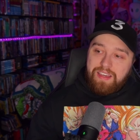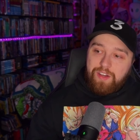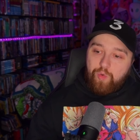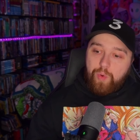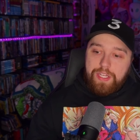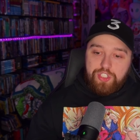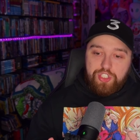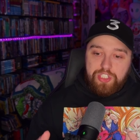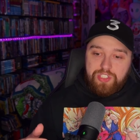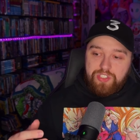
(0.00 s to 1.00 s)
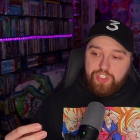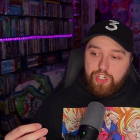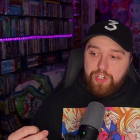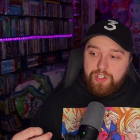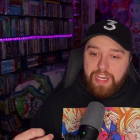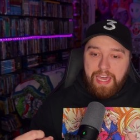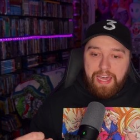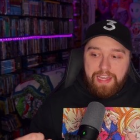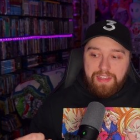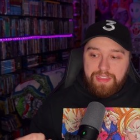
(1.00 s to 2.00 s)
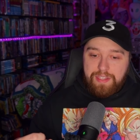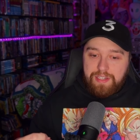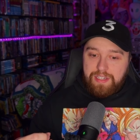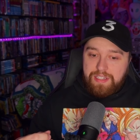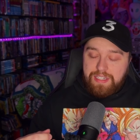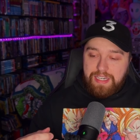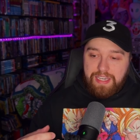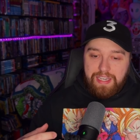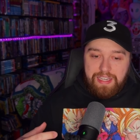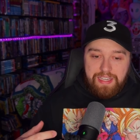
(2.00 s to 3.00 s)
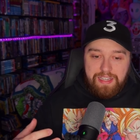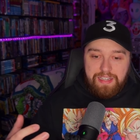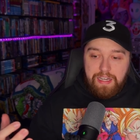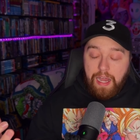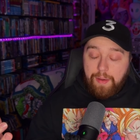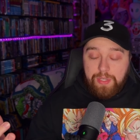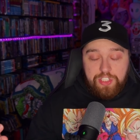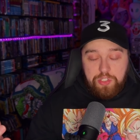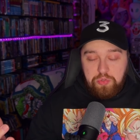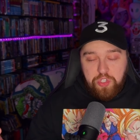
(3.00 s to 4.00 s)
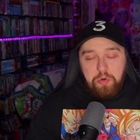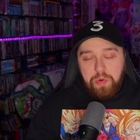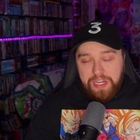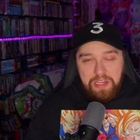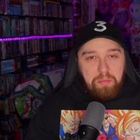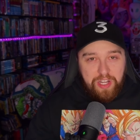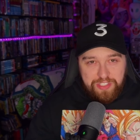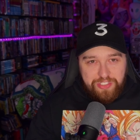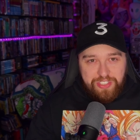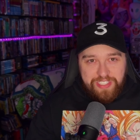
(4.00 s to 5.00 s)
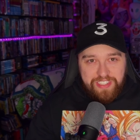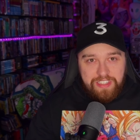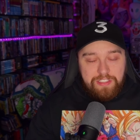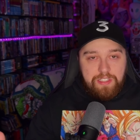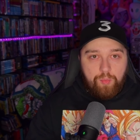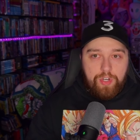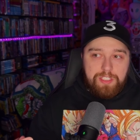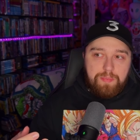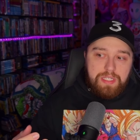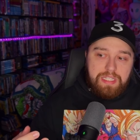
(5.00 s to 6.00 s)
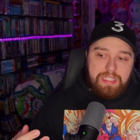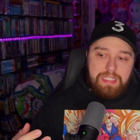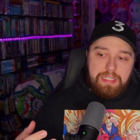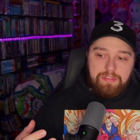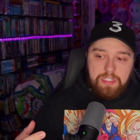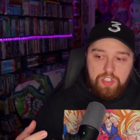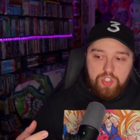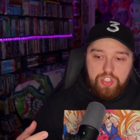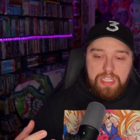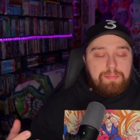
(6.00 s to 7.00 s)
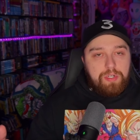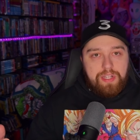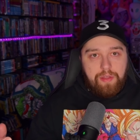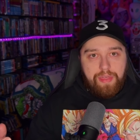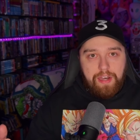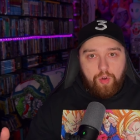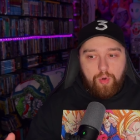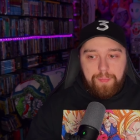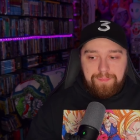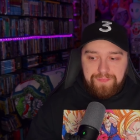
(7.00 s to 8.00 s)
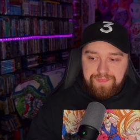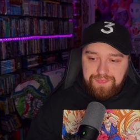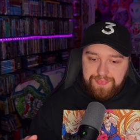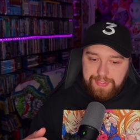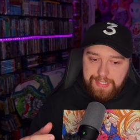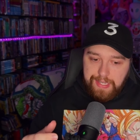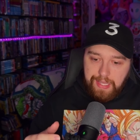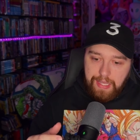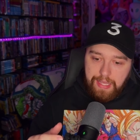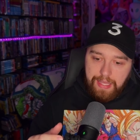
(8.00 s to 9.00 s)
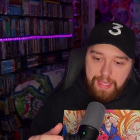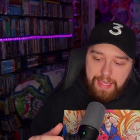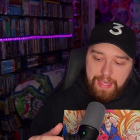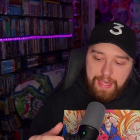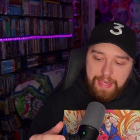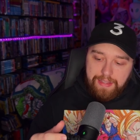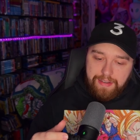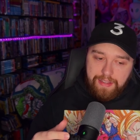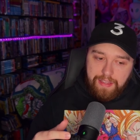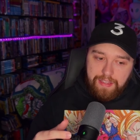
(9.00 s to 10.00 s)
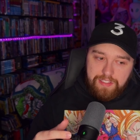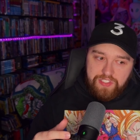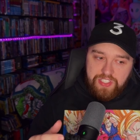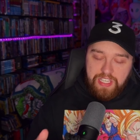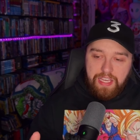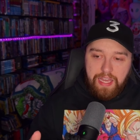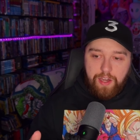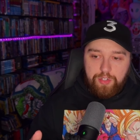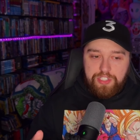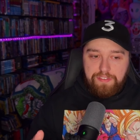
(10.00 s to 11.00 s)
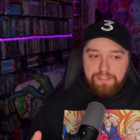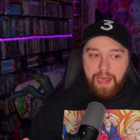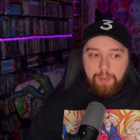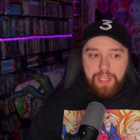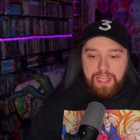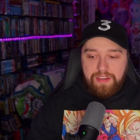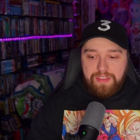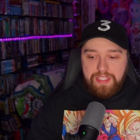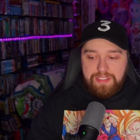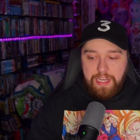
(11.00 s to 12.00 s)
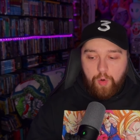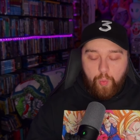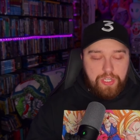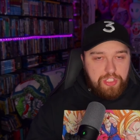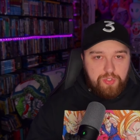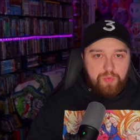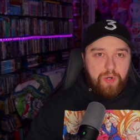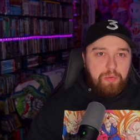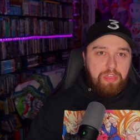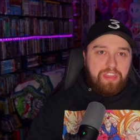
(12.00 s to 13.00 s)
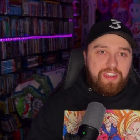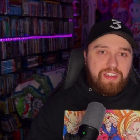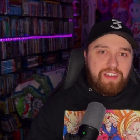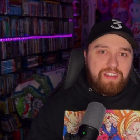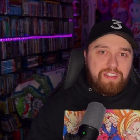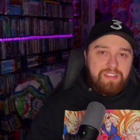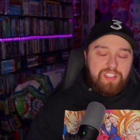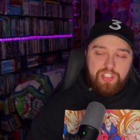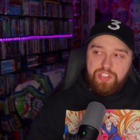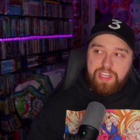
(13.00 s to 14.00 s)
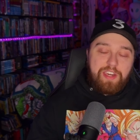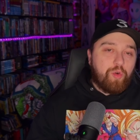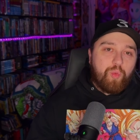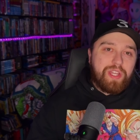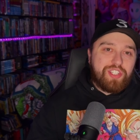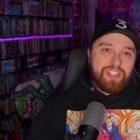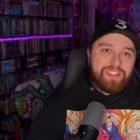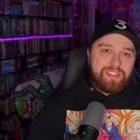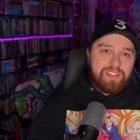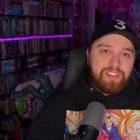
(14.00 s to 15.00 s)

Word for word: Which just turned Agatha. I mean, she was already a monster in some ways, but even deeper down that hole. And seeing how she fabricated the entire Witches Road thing to just kill witches,